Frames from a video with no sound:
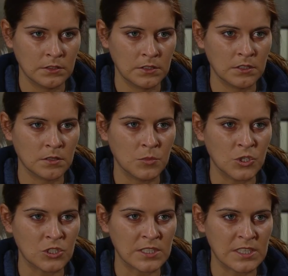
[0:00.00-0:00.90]
You're the
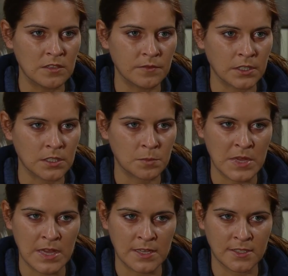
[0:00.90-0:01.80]
most evilest
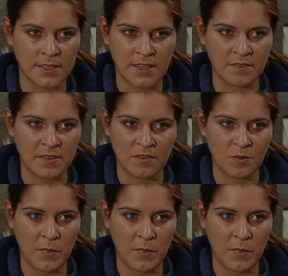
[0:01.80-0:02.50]
person I have ever